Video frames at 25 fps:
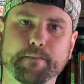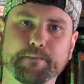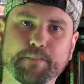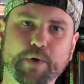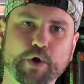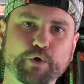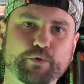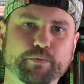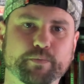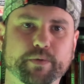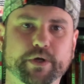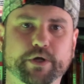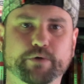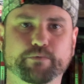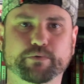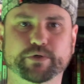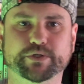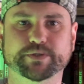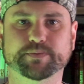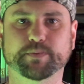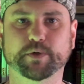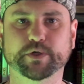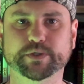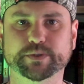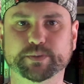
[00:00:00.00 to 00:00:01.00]
Both men are
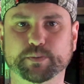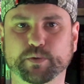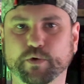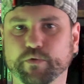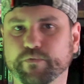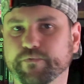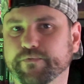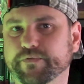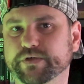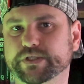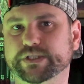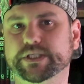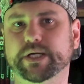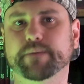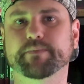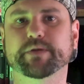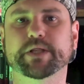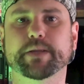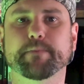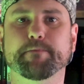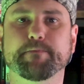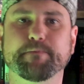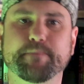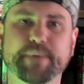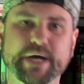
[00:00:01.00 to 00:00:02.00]
responsible for some of
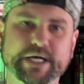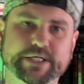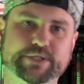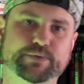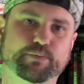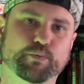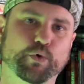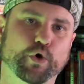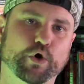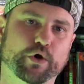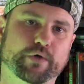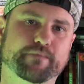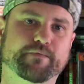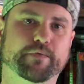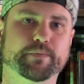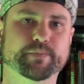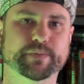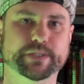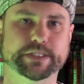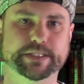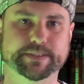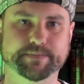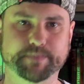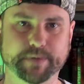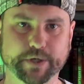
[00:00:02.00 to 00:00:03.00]
the best work from
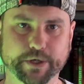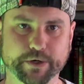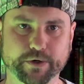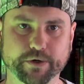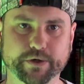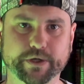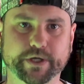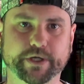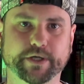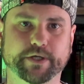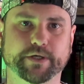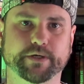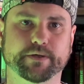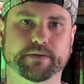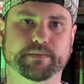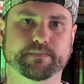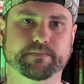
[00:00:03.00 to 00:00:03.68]
this period.